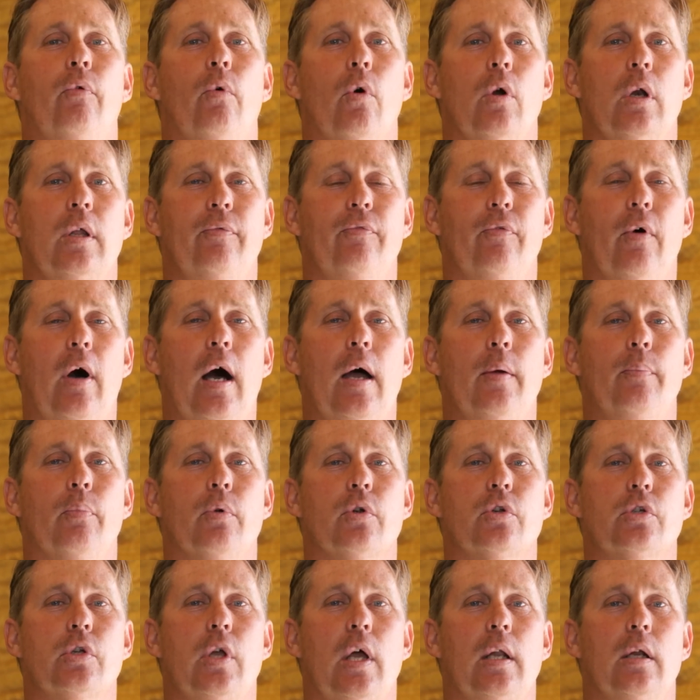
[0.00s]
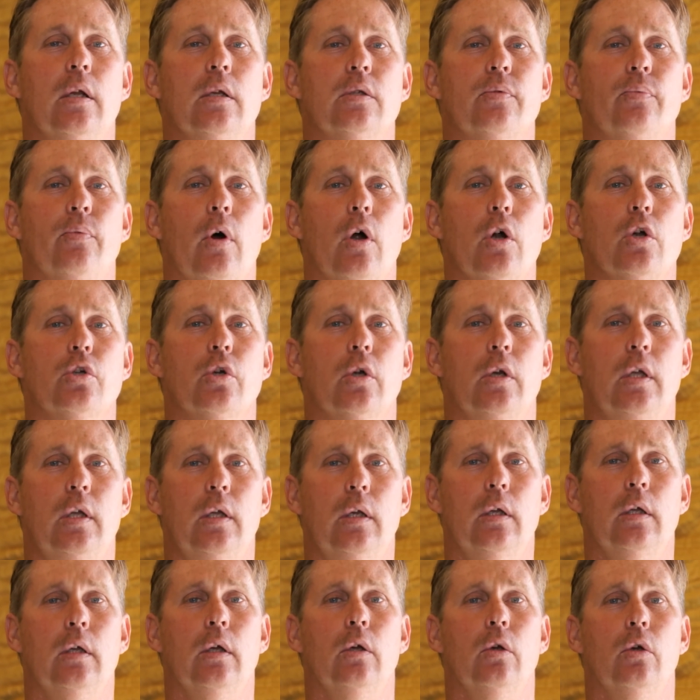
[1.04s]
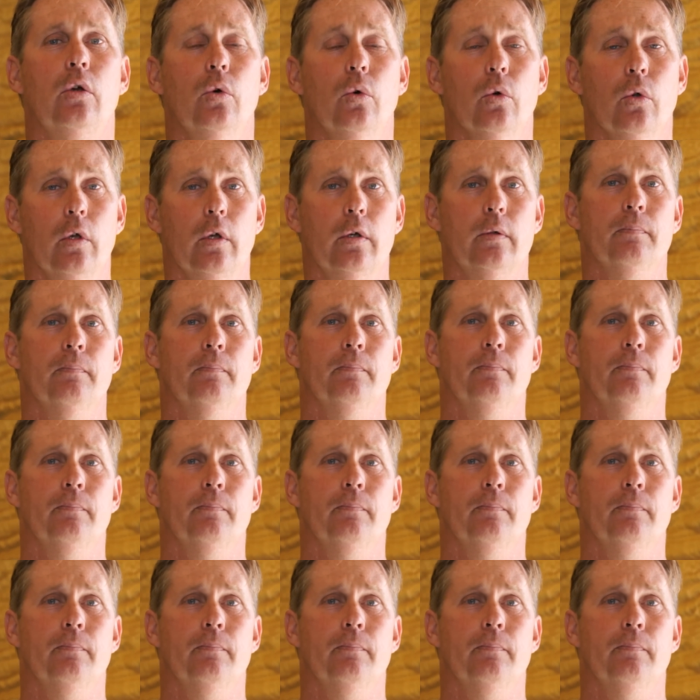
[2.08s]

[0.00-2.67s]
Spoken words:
45% as far as your heating and cooling.